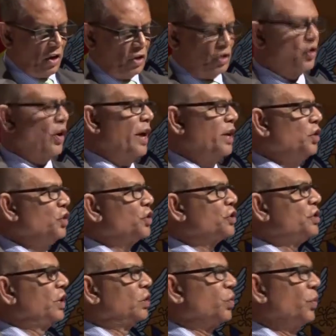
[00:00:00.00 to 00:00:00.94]
So I
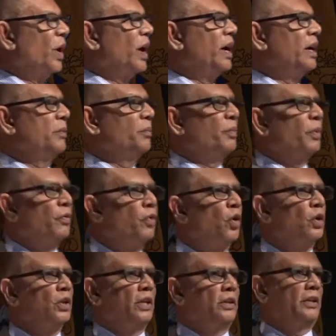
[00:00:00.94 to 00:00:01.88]
used this word
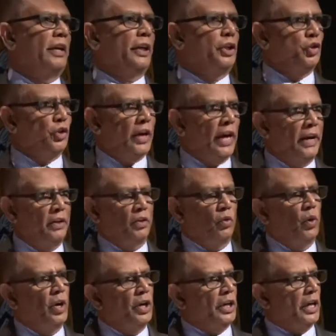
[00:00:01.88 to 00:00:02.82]
before
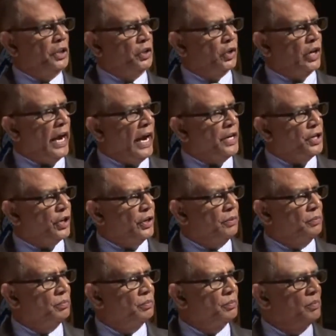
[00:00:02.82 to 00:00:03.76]
the word
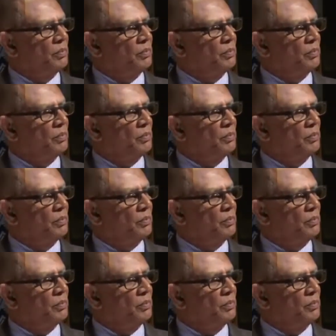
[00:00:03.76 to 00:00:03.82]
education,